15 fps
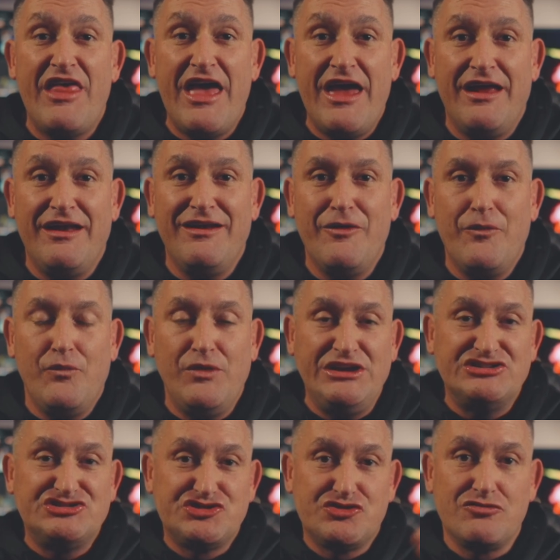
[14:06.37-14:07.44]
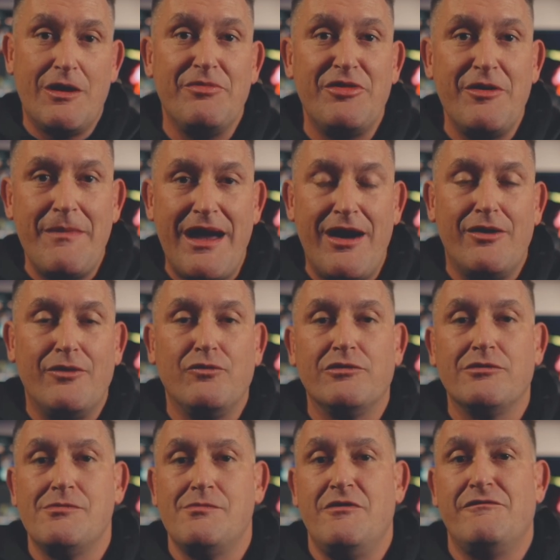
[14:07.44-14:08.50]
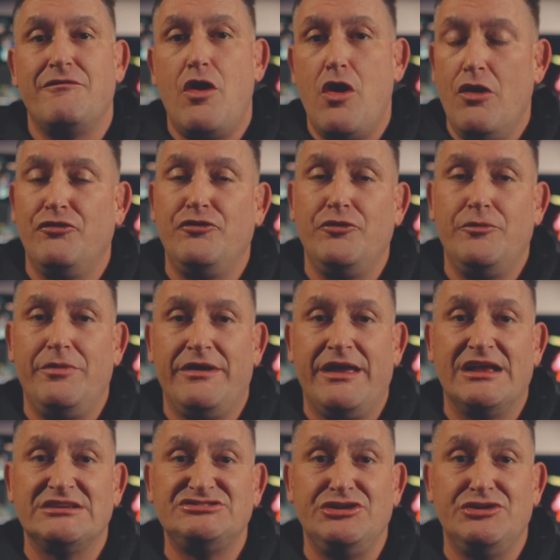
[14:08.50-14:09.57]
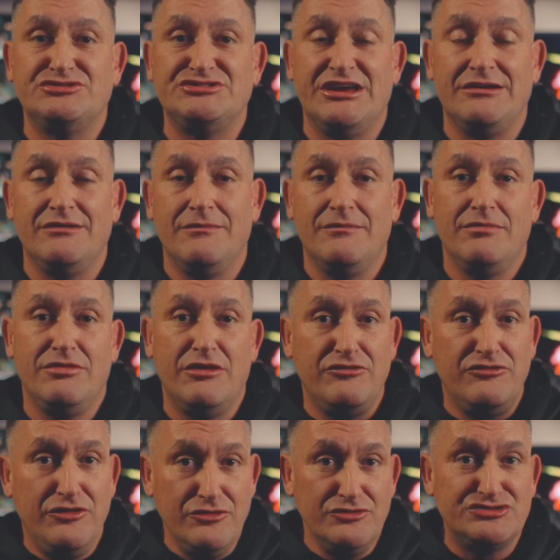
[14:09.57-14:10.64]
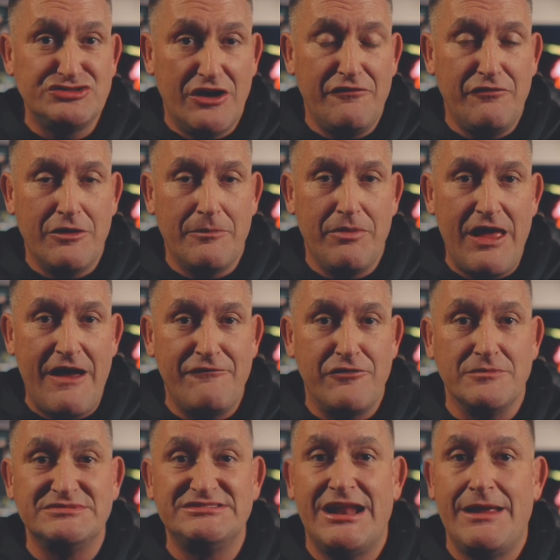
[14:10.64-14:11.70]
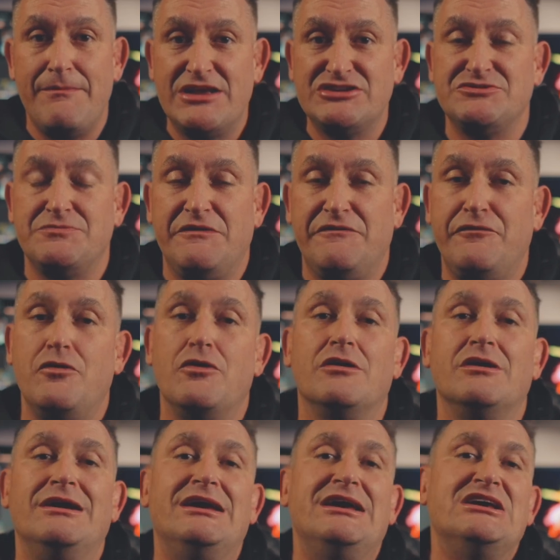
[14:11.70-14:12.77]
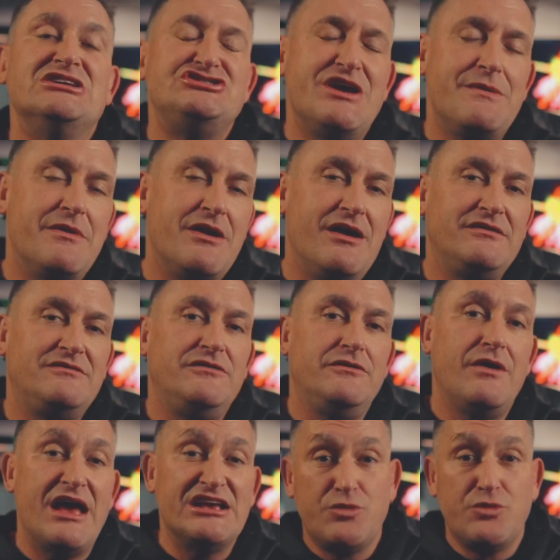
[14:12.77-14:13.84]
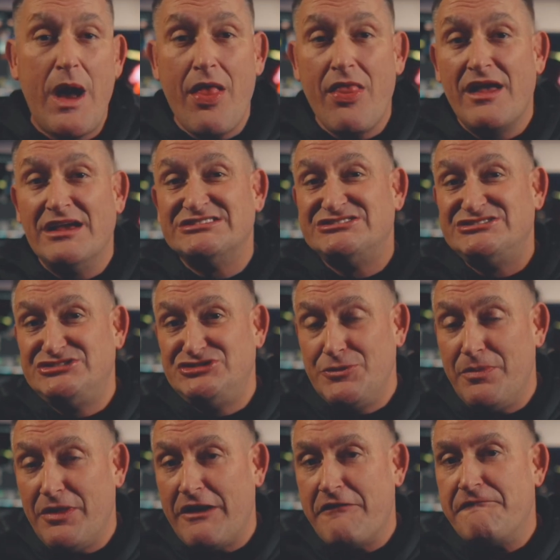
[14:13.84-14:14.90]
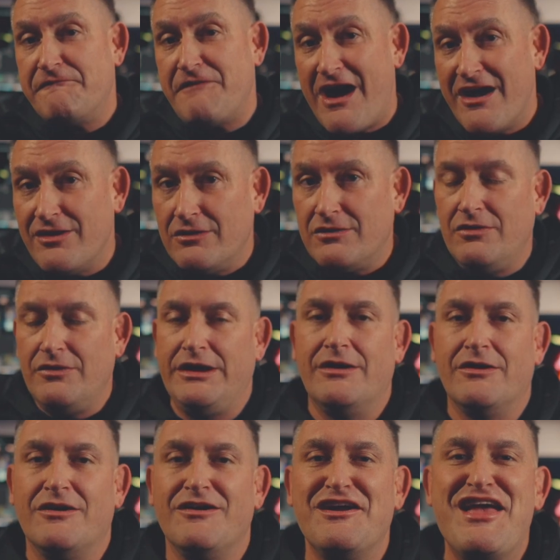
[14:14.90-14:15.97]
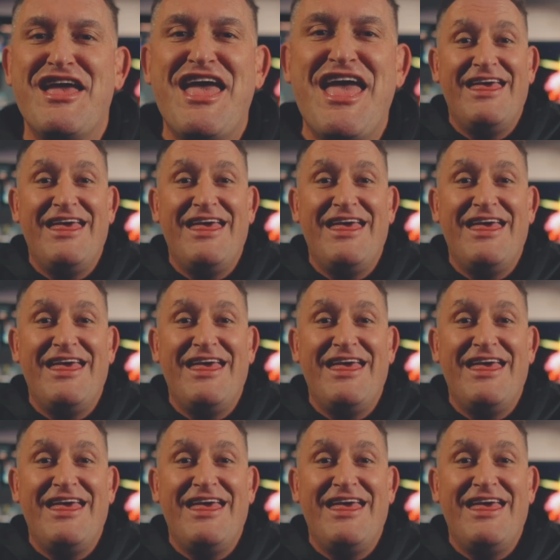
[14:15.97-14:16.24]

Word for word: Then we scrub them out. We remove all duplicates using the two software platforms that I mentioned before, Gemini two, as well as Duplicate File Cleaner.